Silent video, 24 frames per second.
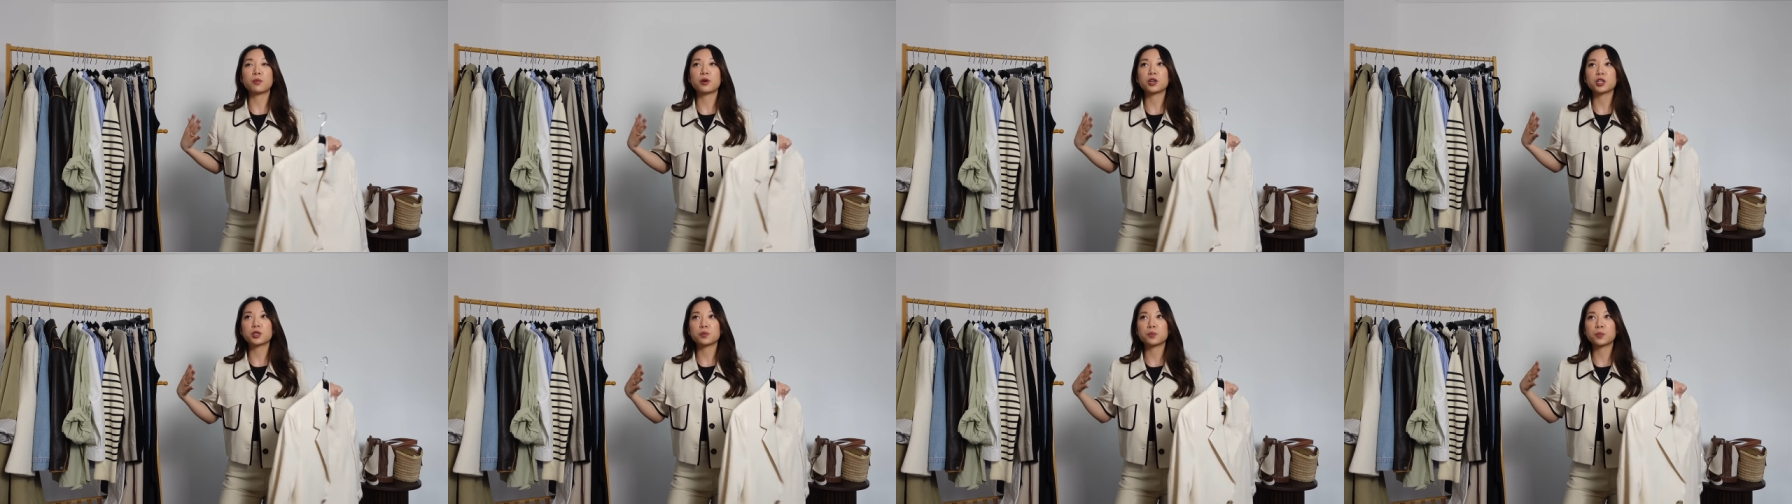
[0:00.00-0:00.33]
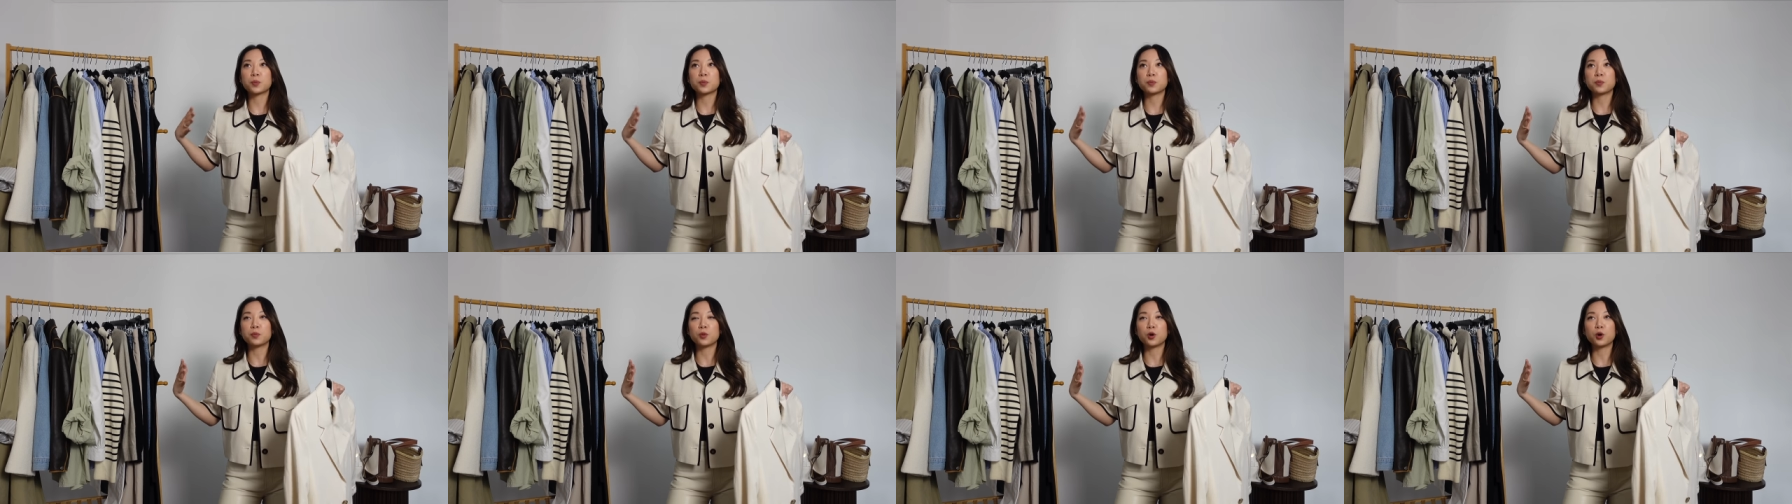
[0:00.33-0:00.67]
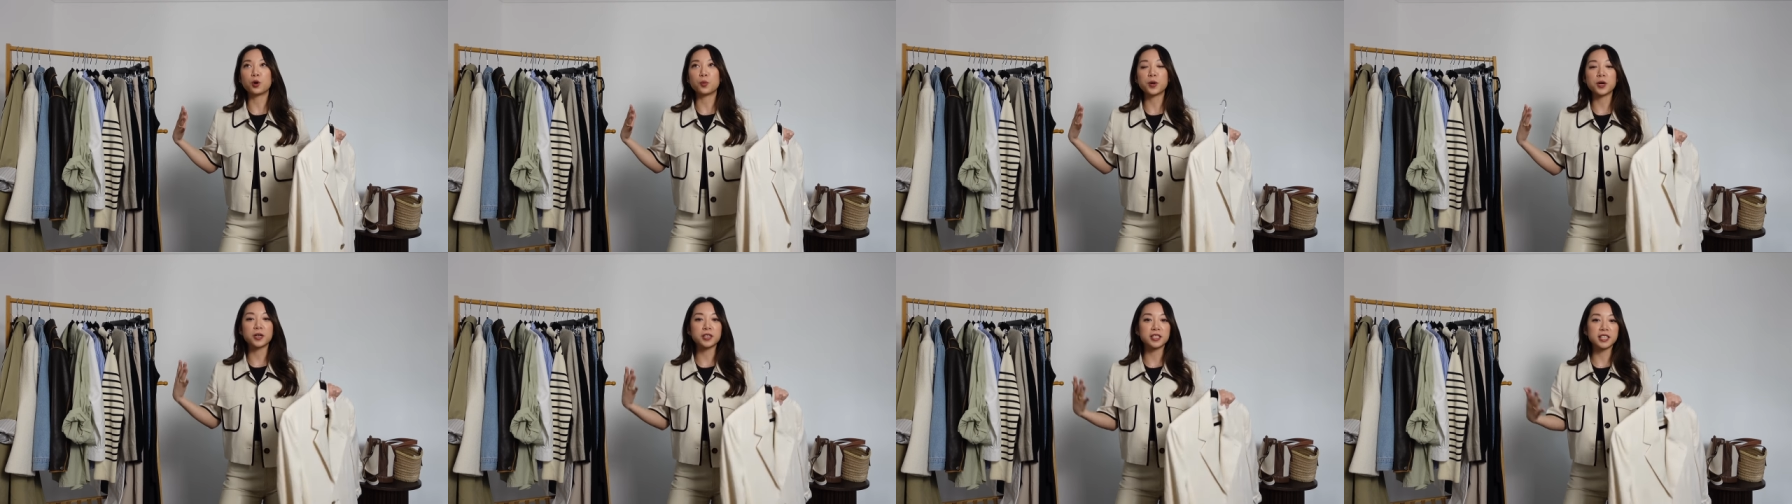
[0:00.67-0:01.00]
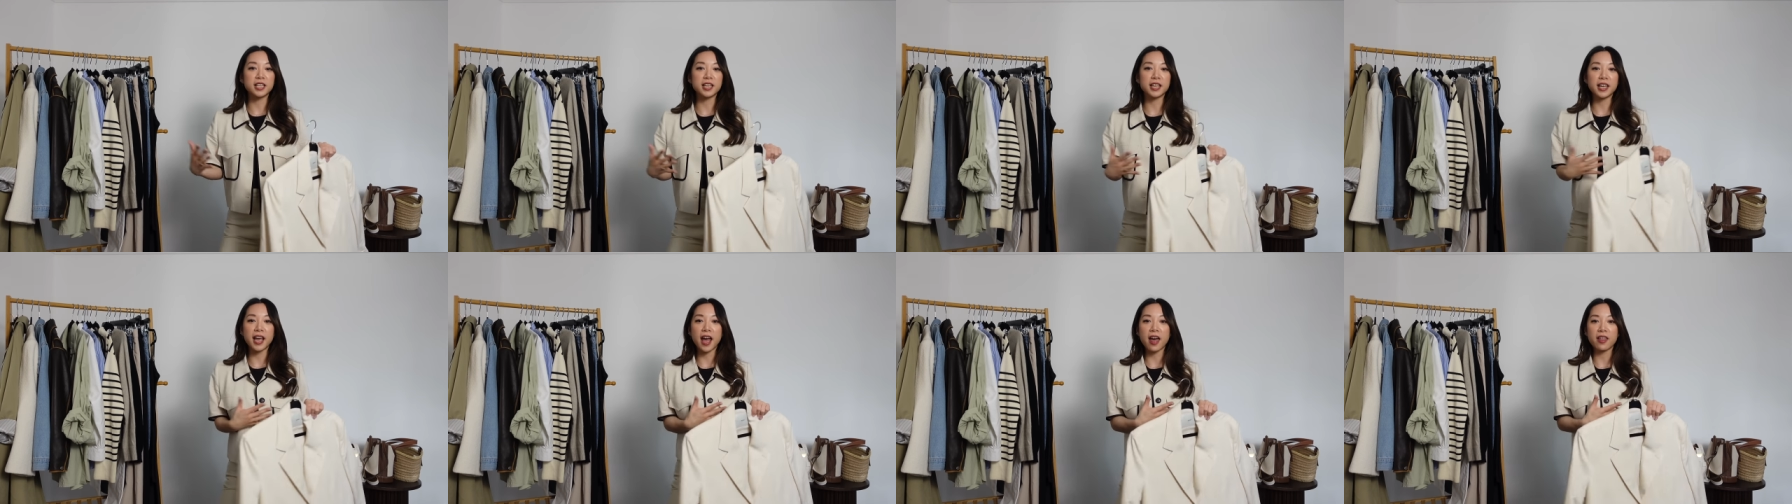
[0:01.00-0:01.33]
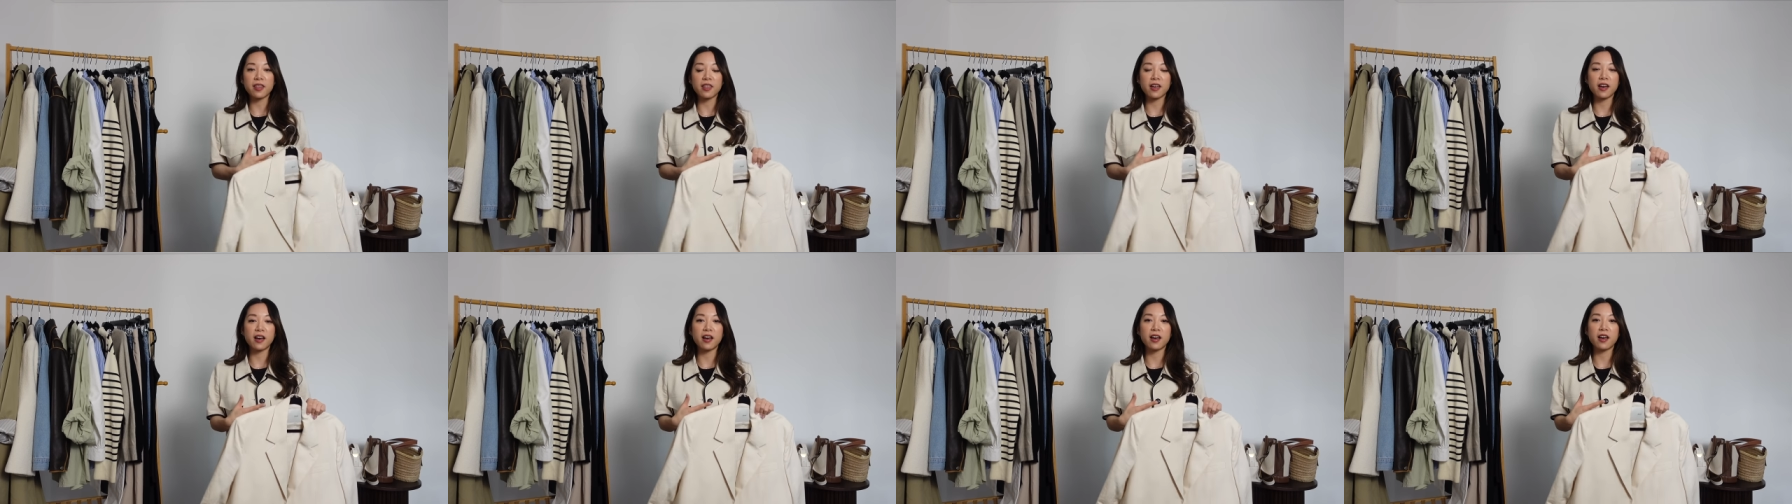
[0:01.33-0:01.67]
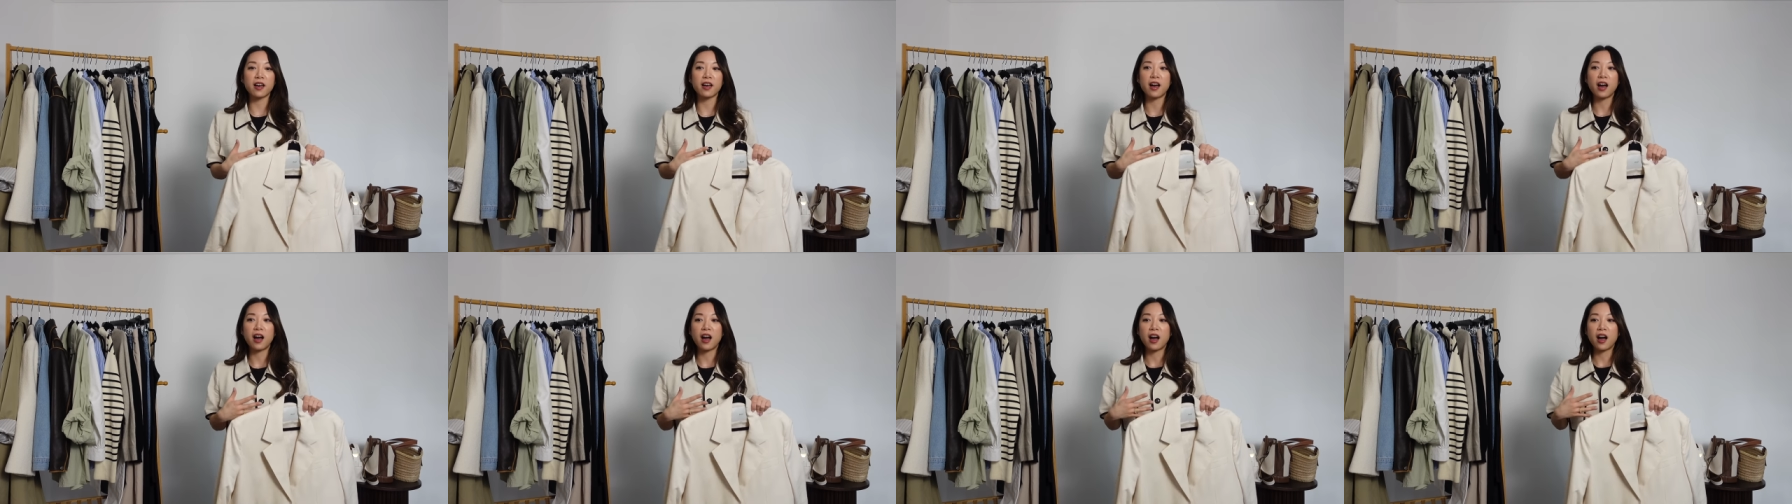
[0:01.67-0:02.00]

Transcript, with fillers: much more put together.